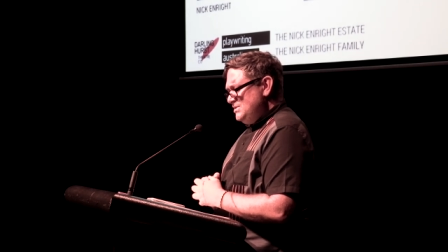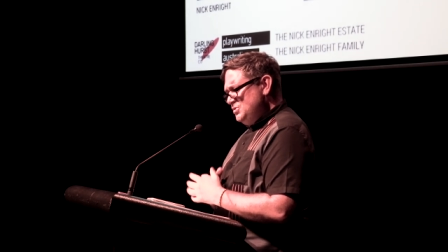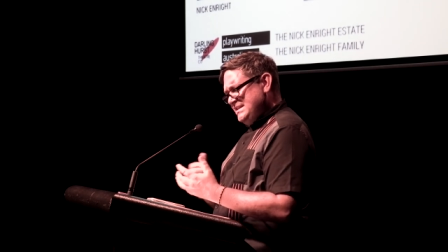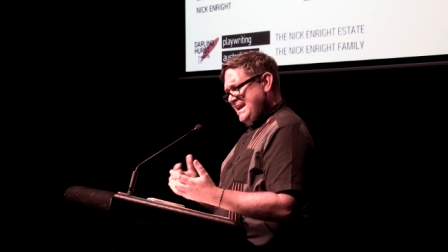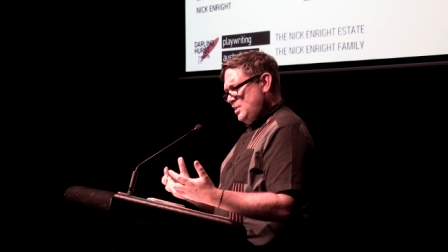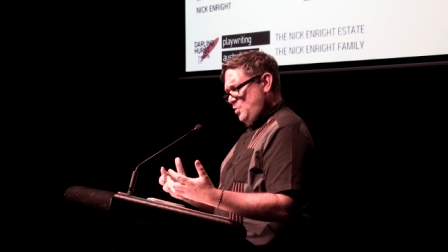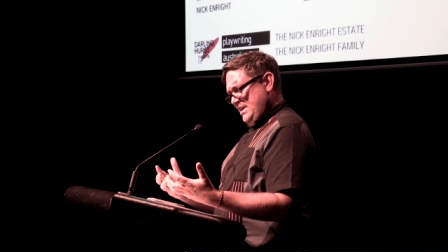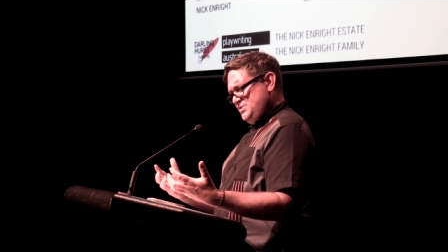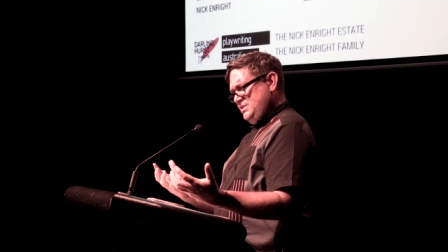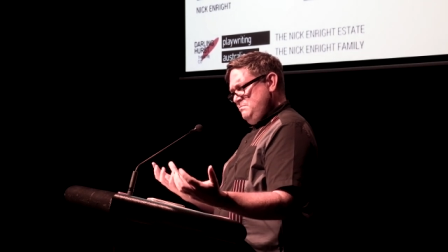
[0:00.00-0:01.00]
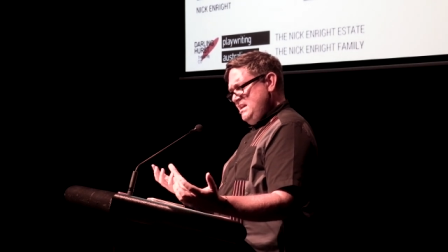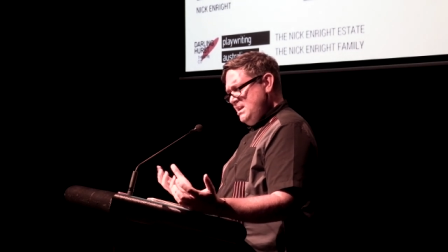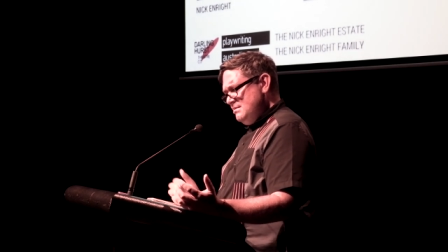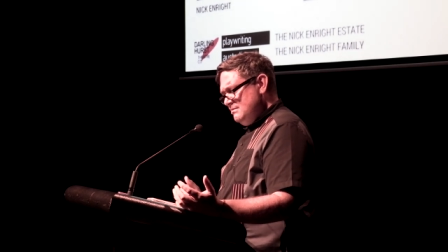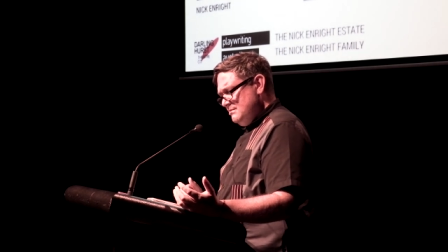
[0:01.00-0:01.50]
you dare question
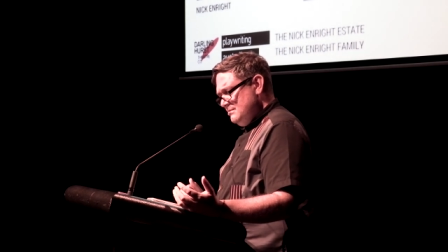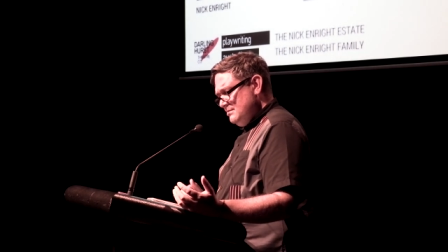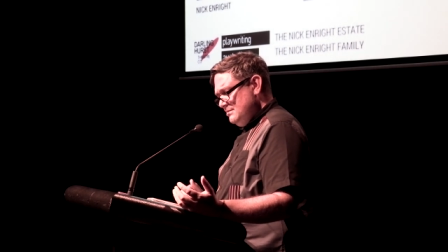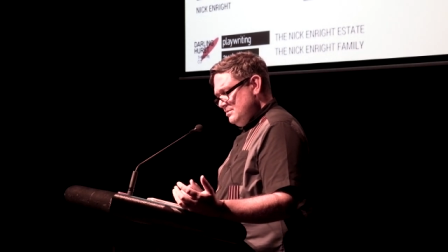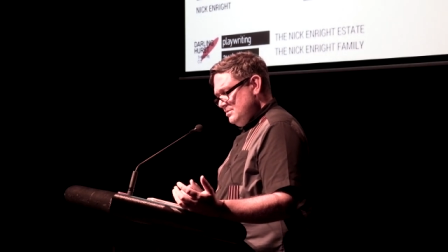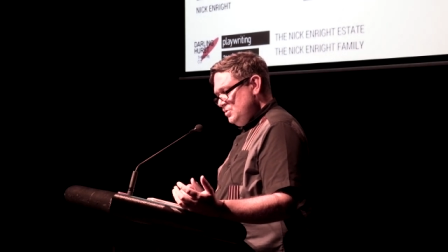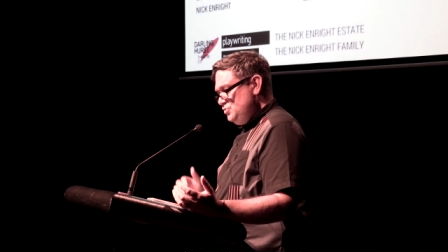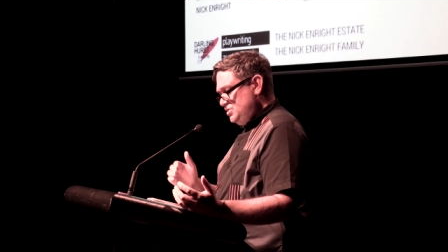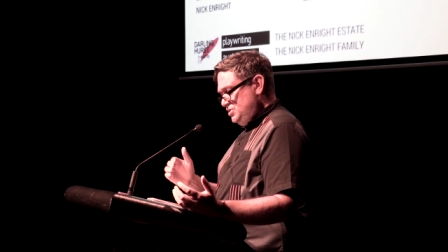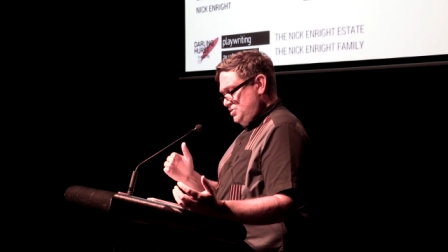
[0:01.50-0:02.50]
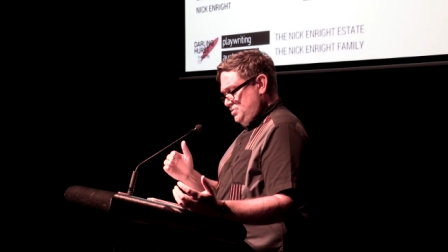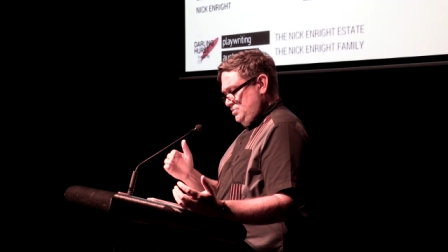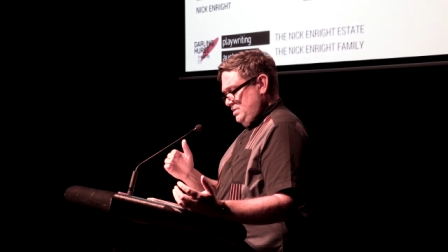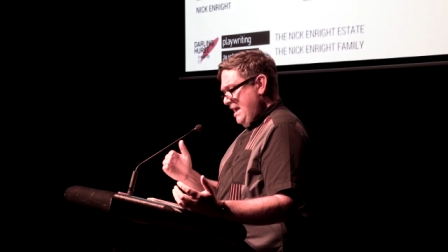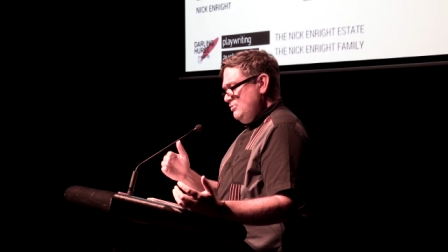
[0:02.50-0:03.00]
me? You,
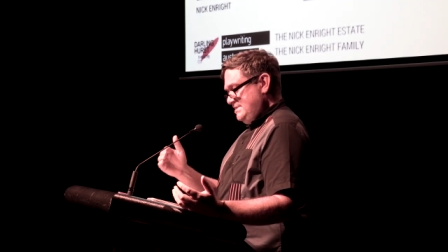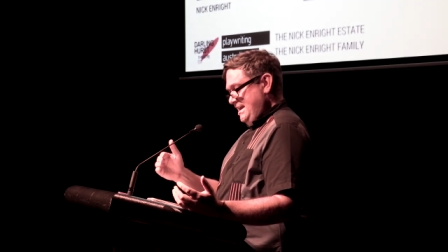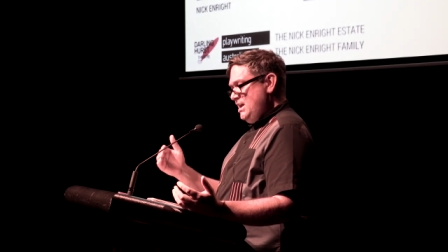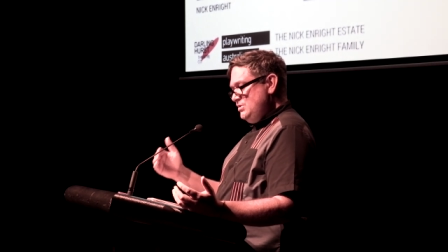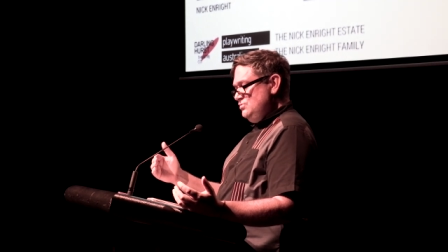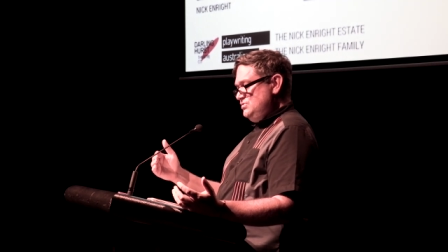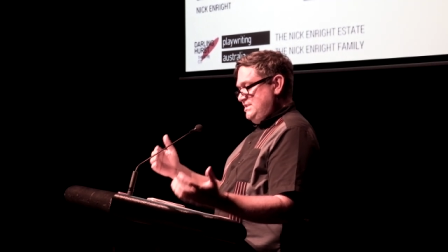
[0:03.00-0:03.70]
how dare you